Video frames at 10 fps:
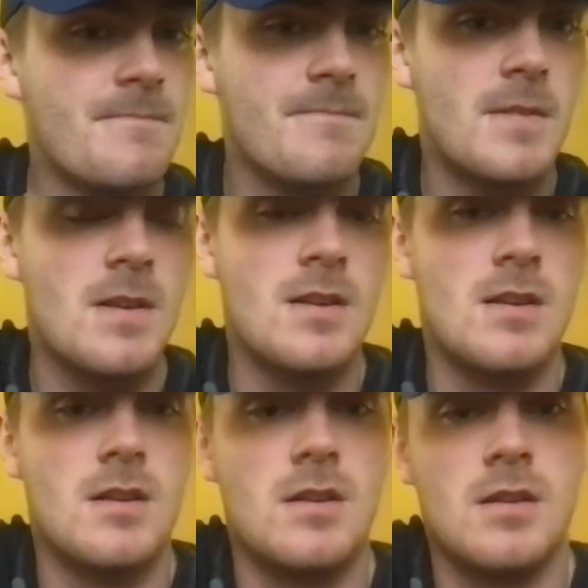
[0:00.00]

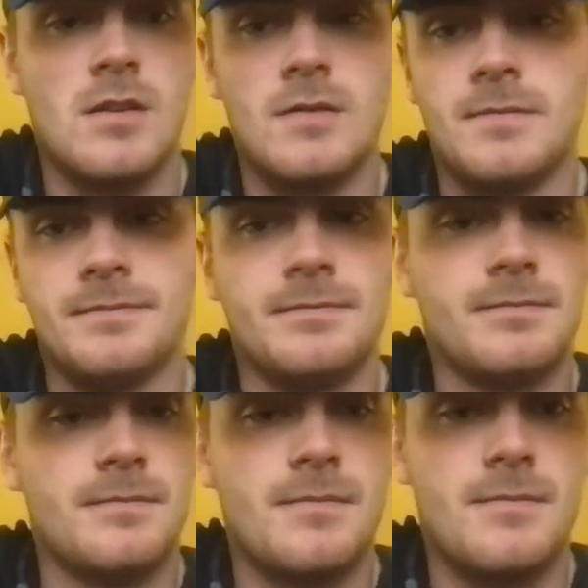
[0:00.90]

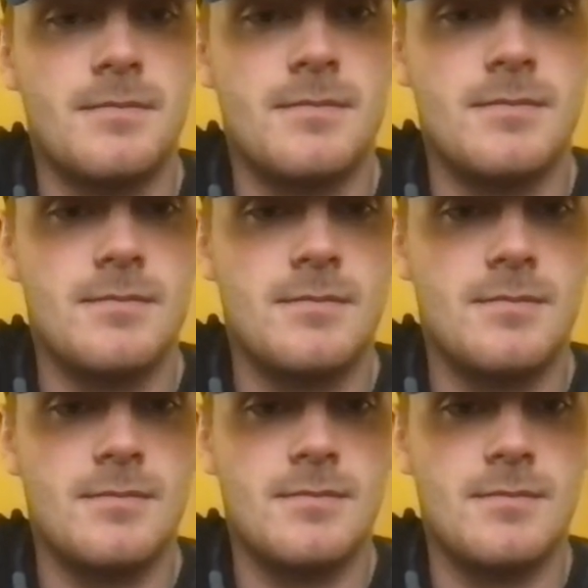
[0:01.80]

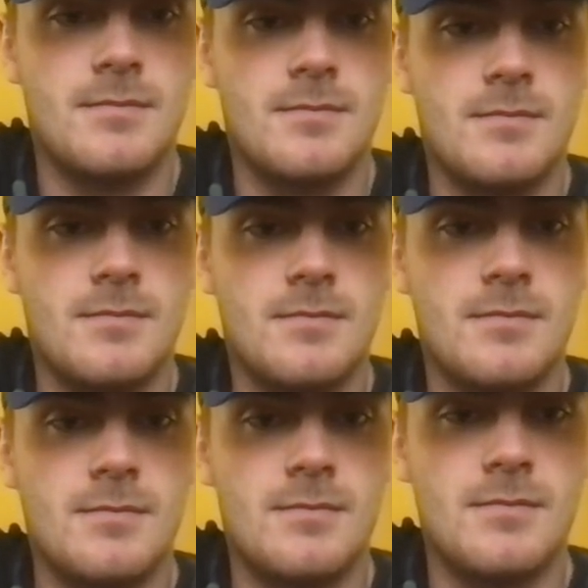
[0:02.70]

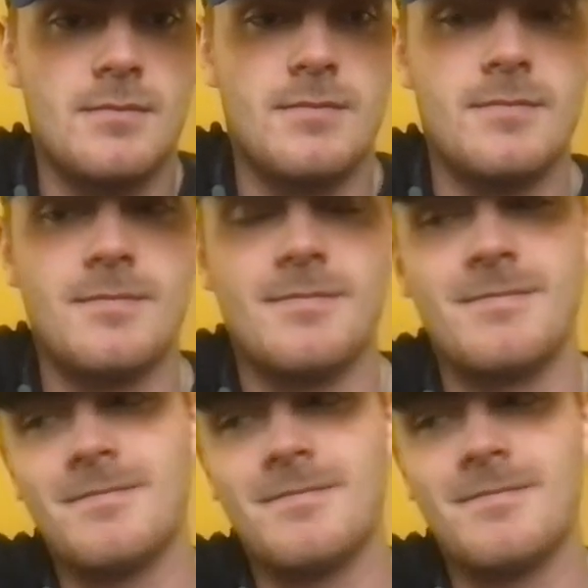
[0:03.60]
This person isn't speaking.